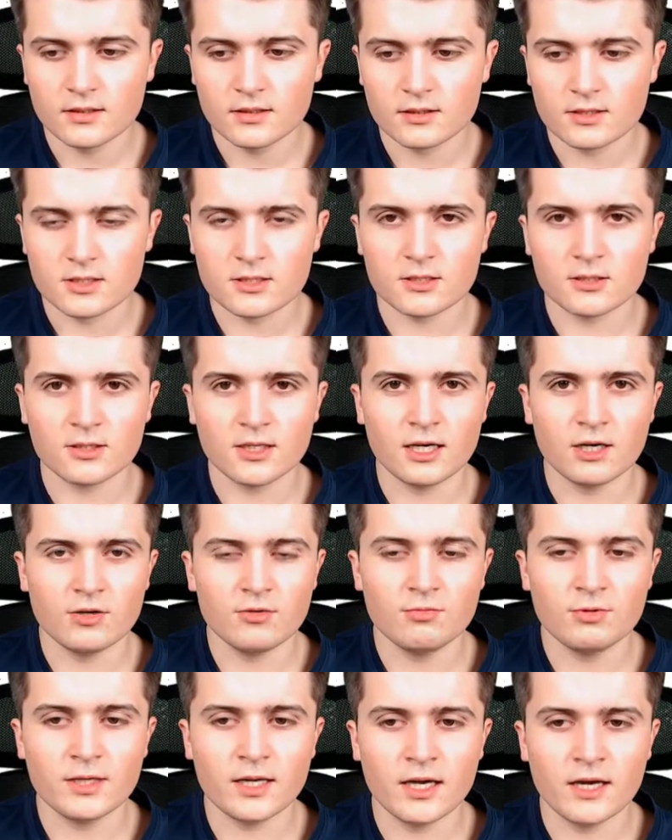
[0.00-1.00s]
So now
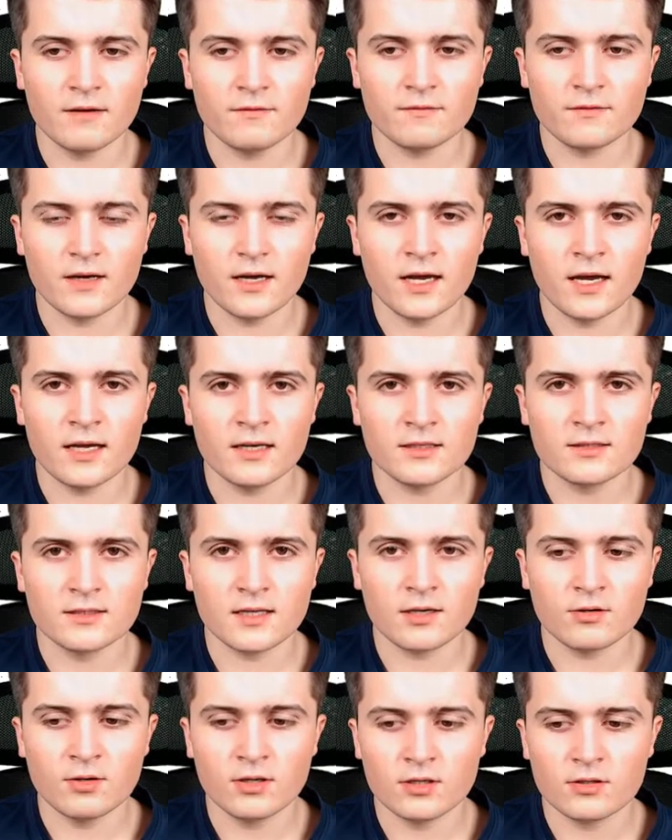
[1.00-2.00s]
we have added
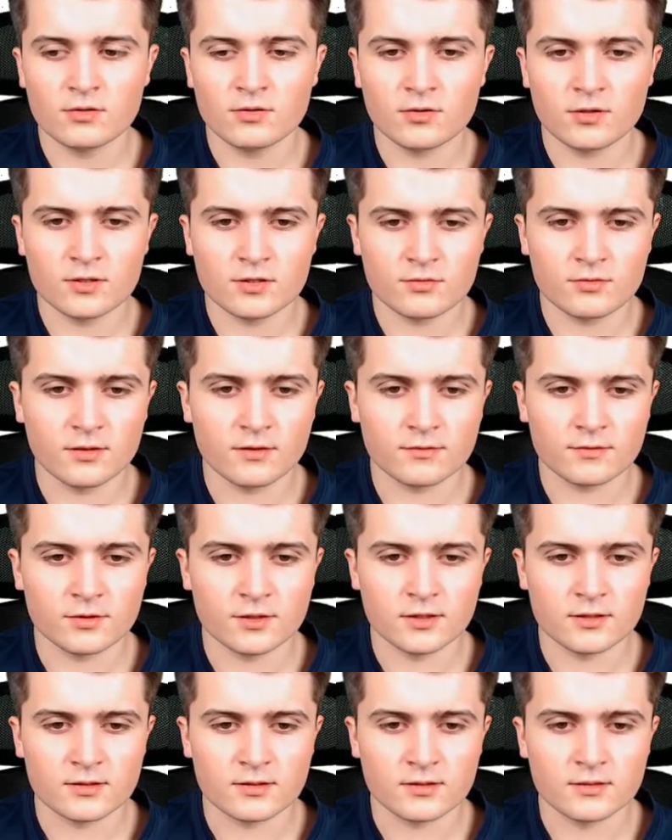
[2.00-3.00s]
our cross
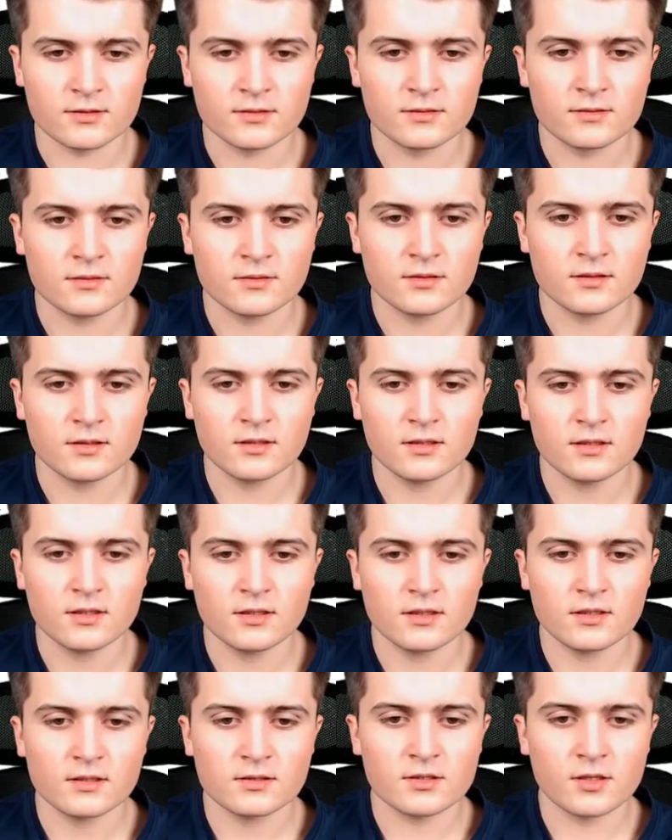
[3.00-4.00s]
references.
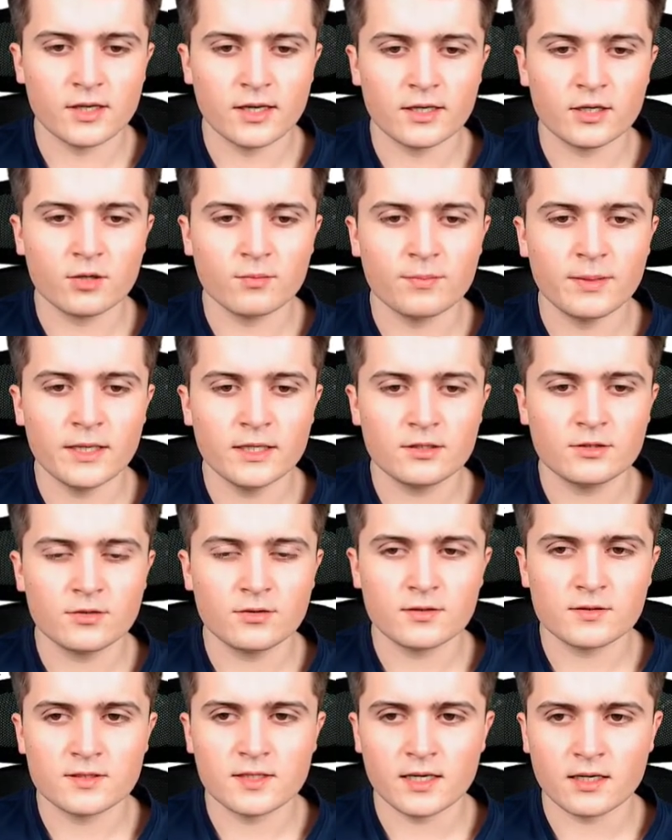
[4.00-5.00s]
So I go back to
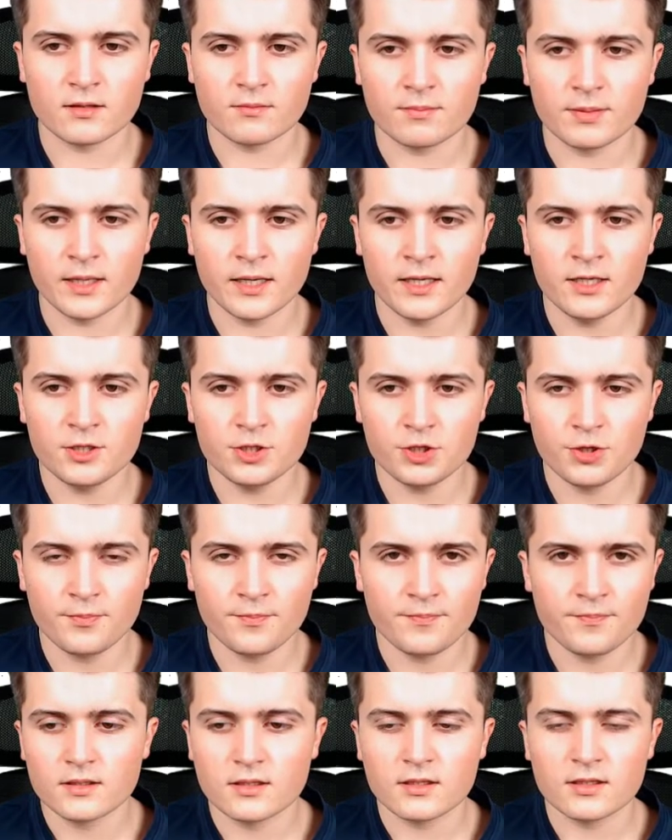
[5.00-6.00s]
the second page,
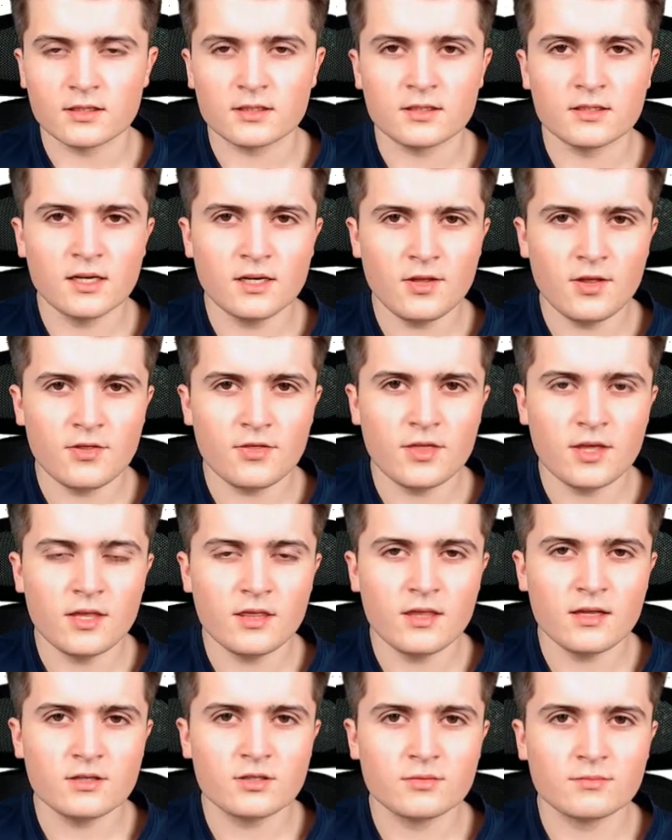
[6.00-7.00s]
and another
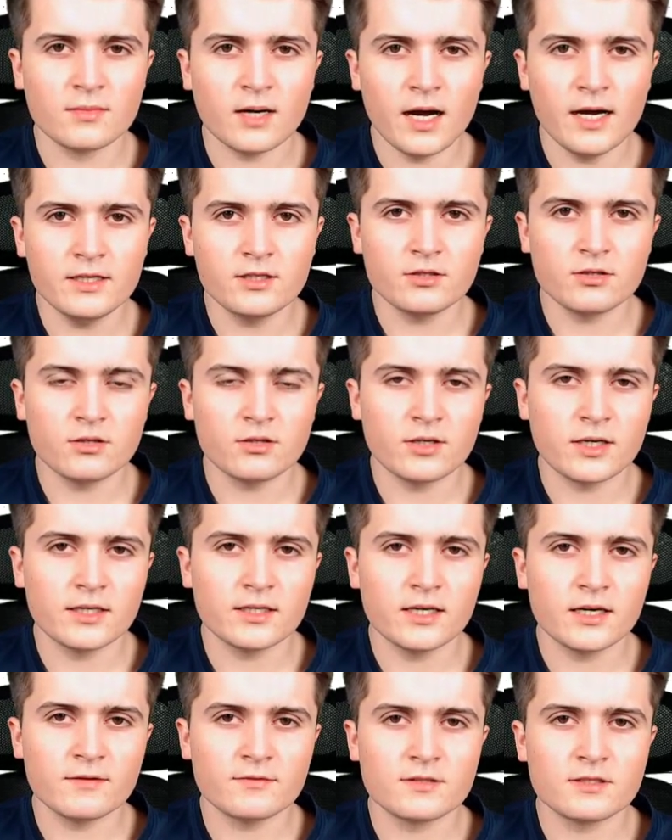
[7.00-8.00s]
thing that you might
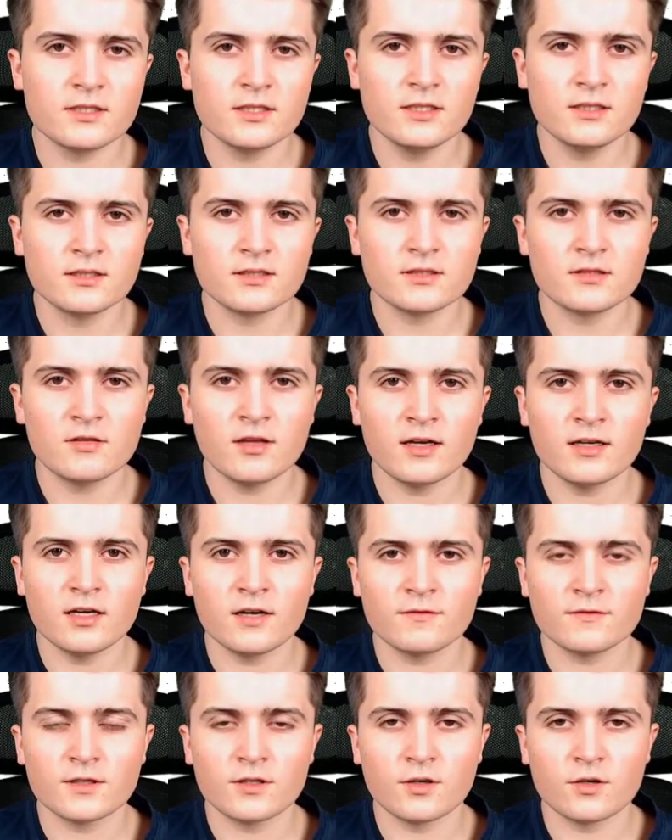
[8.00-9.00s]
already have seen is that
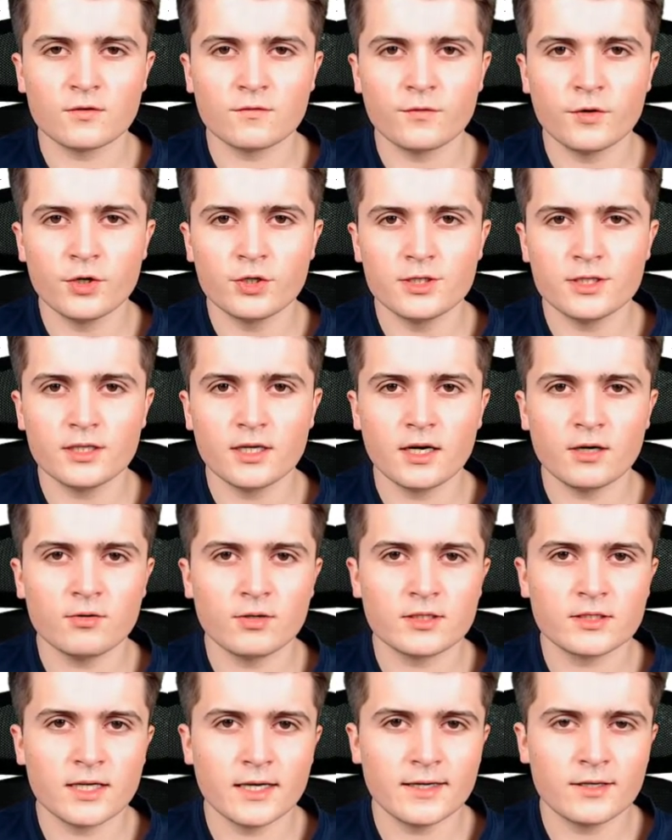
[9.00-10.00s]
after converting
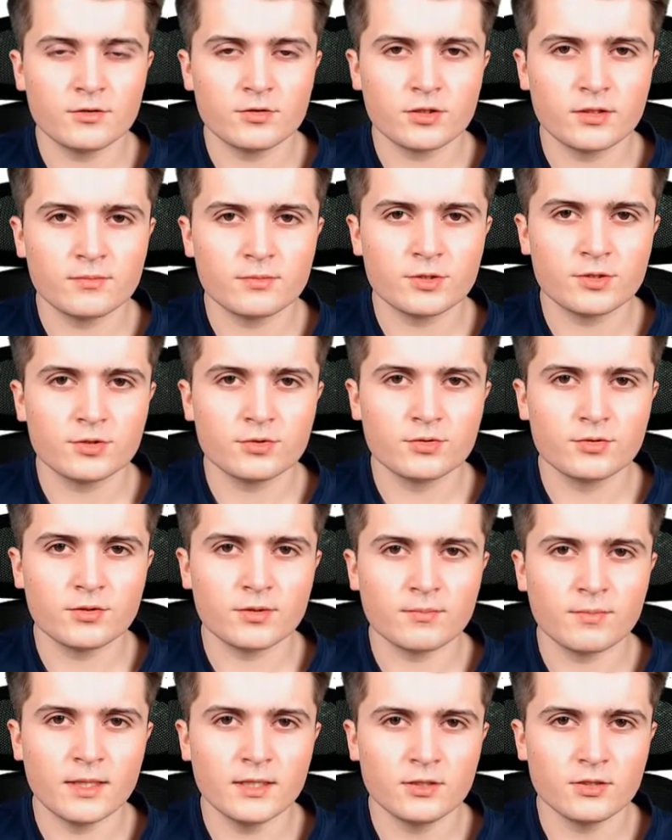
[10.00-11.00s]
our diagram to
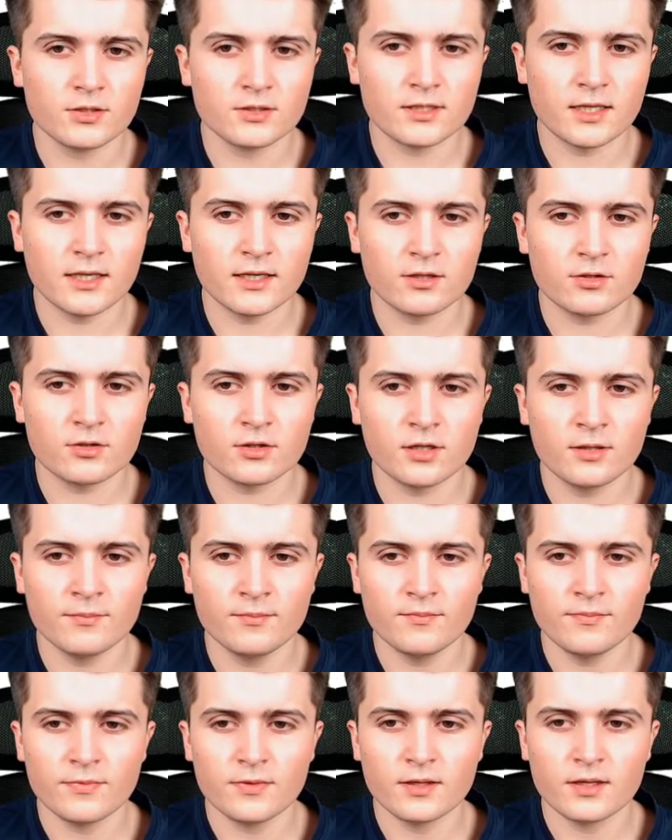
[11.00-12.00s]
the manual
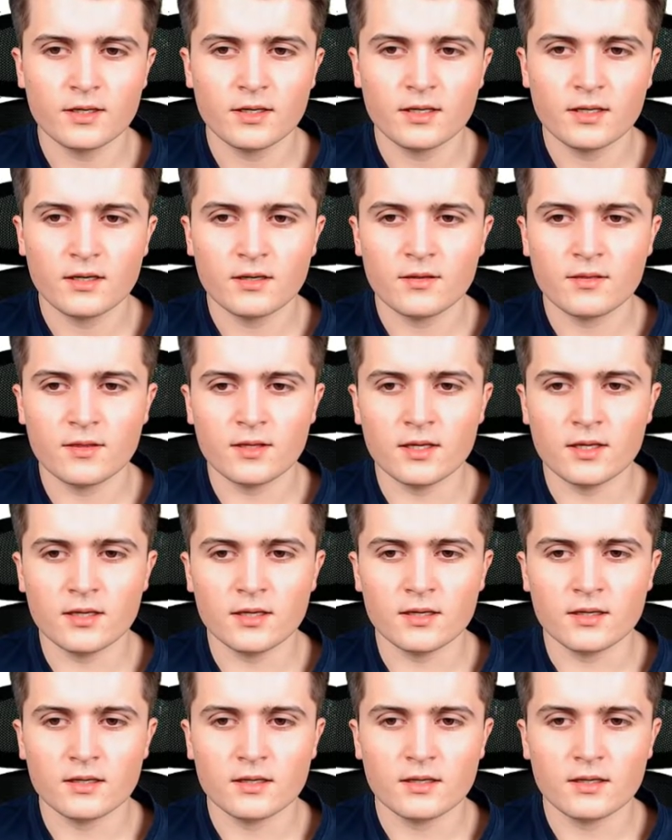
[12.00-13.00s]
diagram,
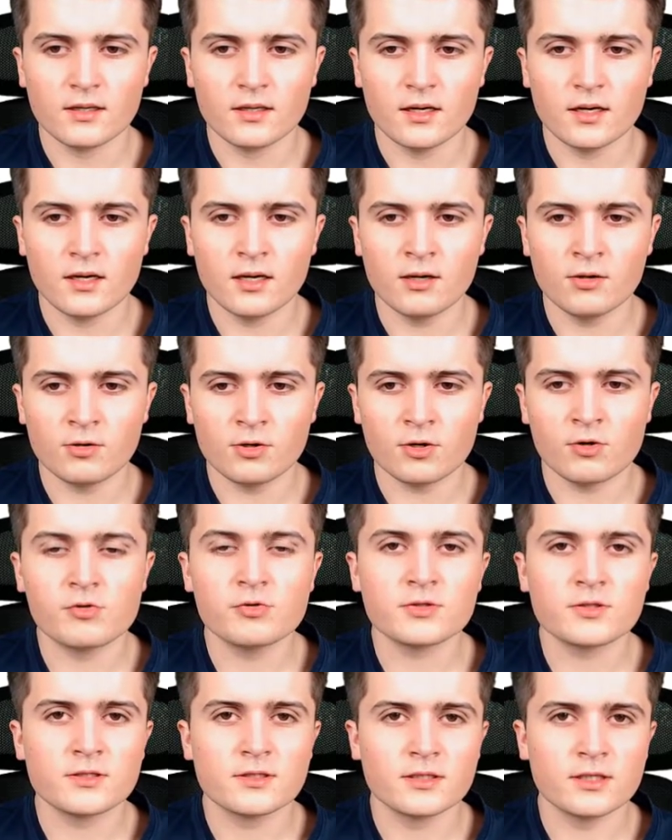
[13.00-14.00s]
the
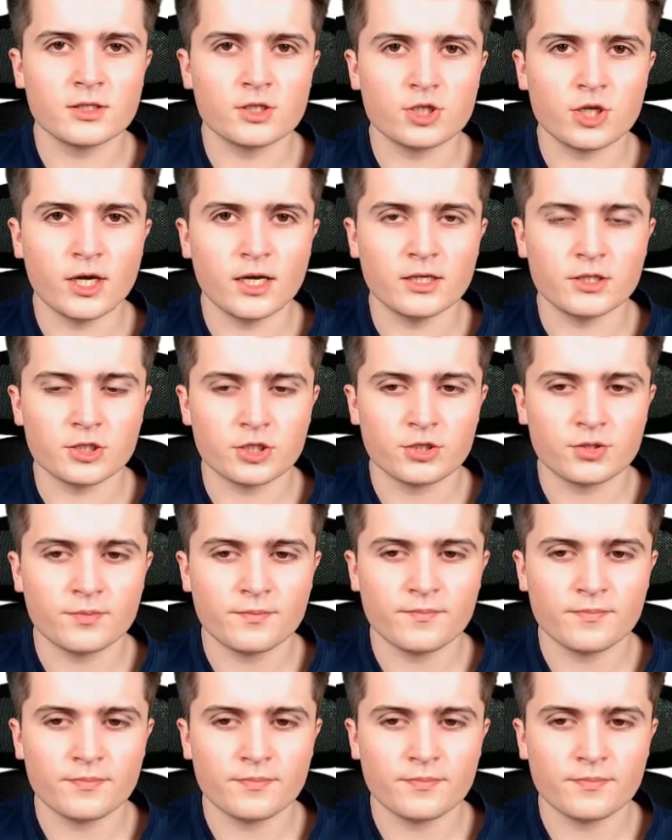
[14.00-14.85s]
arrows here changed.